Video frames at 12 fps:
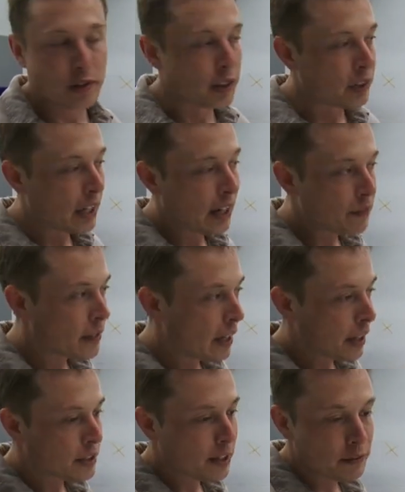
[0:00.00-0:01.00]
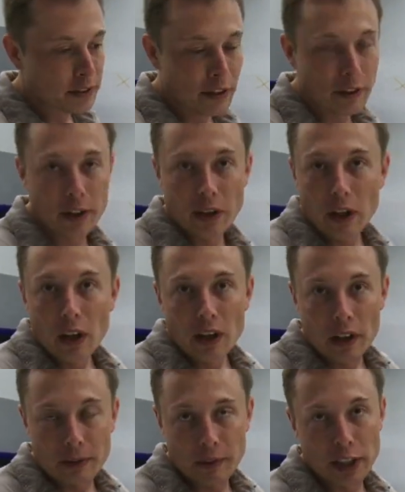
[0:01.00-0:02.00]
So you could actually have something
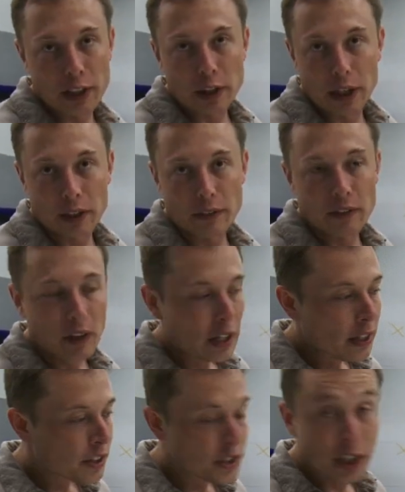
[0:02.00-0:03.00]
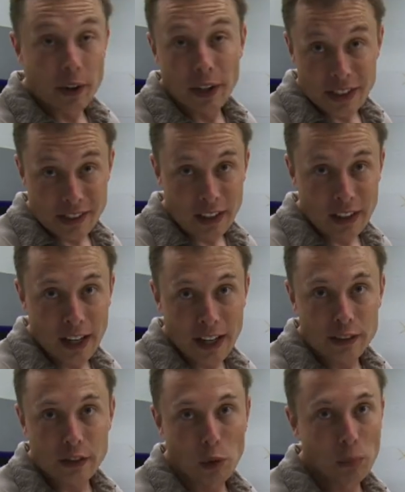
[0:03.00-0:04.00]
could be in searing
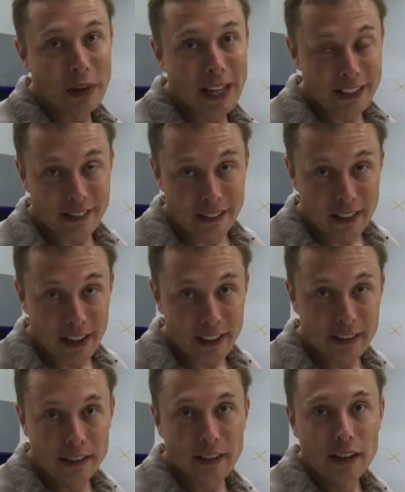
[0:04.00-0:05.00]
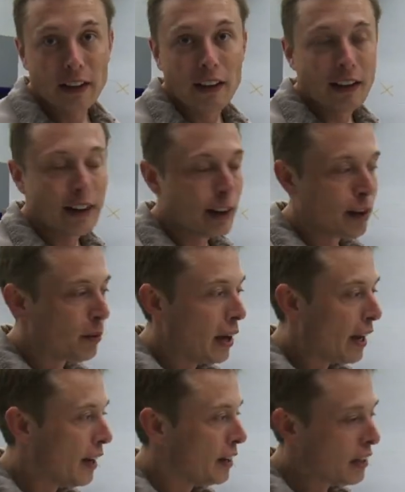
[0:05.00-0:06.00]
sunlight or blackest night,
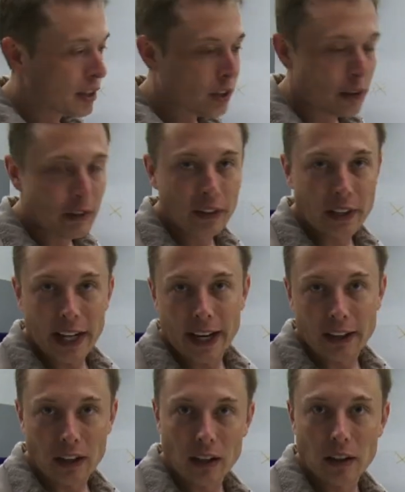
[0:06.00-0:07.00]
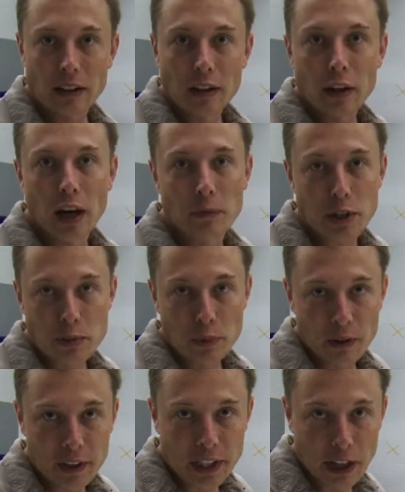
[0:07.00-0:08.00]
and it's got to be able to handle much
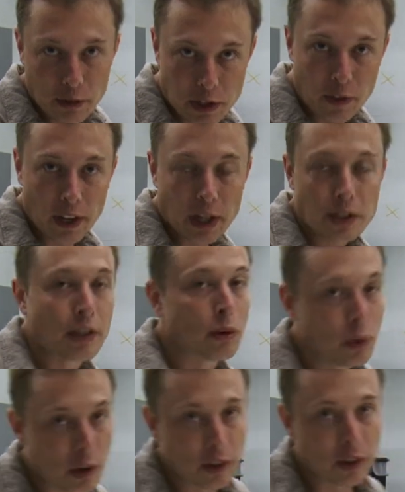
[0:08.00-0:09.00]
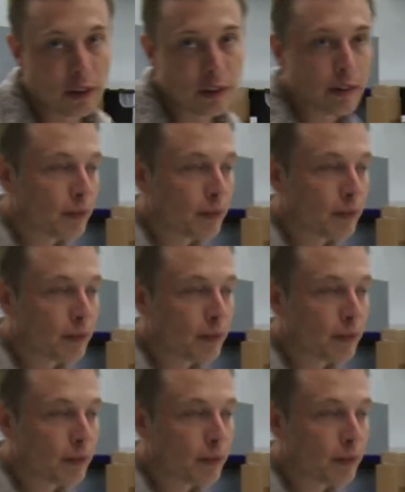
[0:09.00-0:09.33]
more of a temperature range than it would on Earth.